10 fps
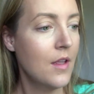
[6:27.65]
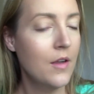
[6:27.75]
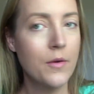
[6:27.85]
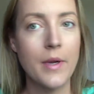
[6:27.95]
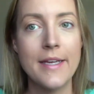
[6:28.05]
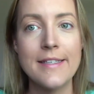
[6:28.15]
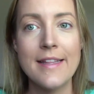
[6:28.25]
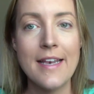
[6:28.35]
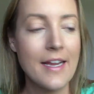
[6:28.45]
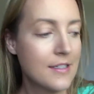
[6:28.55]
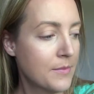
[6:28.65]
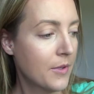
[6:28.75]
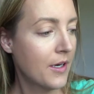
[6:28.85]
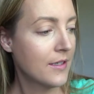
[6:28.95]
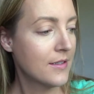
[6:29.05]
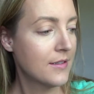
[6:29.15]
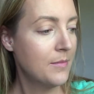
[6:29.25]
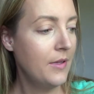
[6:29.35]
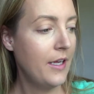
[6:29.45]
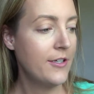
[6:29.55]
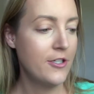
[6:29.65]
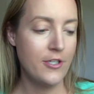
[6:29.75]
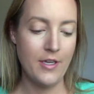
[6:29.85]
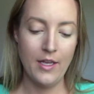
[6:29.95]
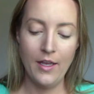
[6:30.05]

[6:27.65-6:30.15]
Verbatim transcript: All right, the next product is a blush.